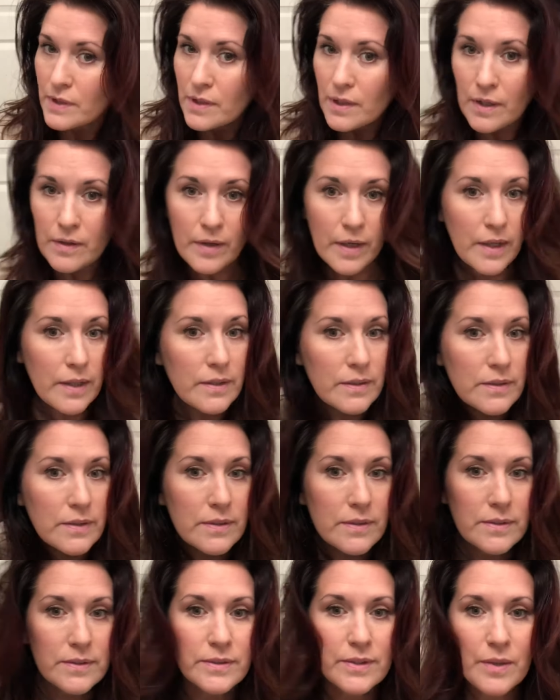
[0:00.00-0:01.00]
All right,
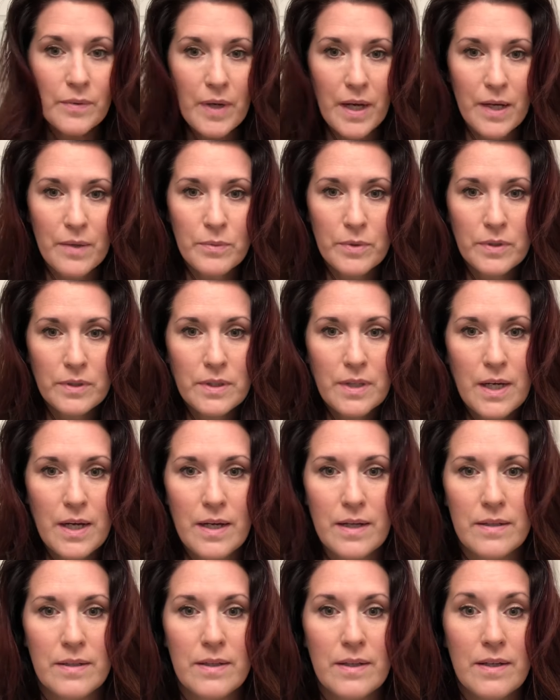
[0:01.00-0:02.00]
so I will
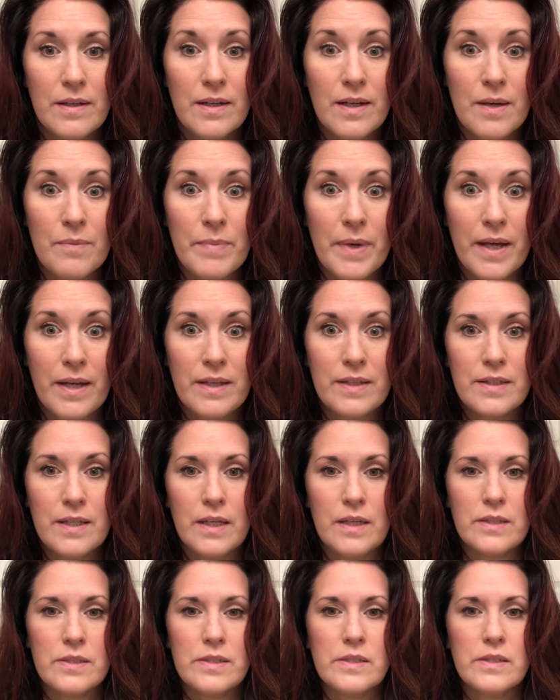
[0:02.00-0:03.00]
come back and
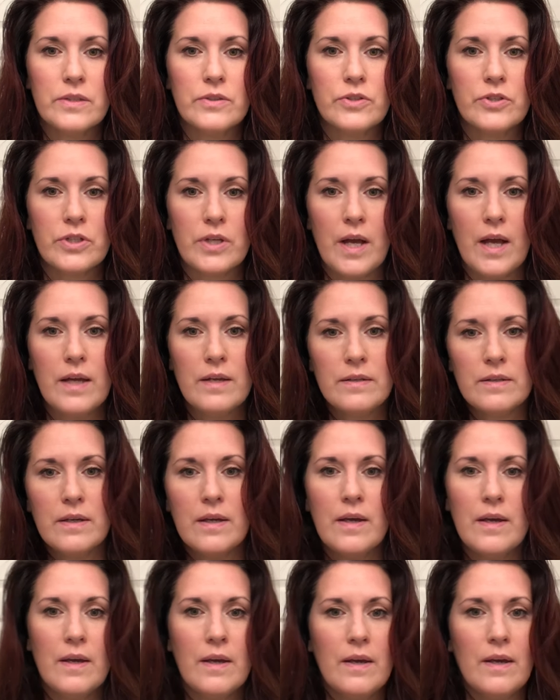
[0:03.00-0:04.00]
take a still shot
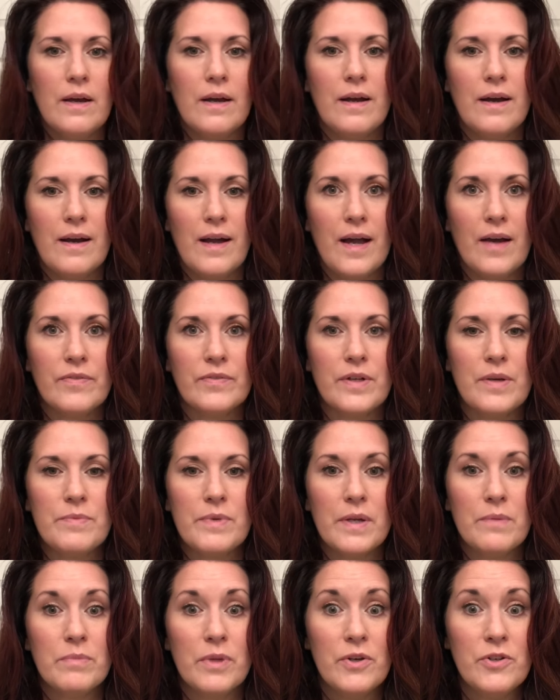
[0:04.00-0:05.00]
after I'm
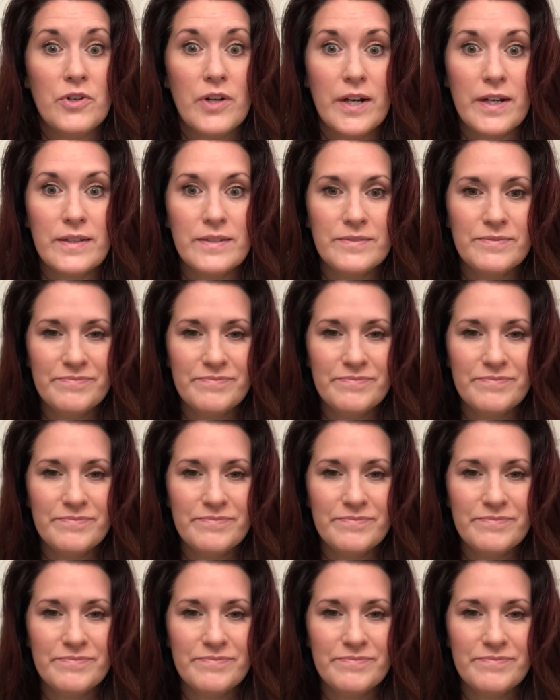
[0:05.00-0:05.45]
done blow drying.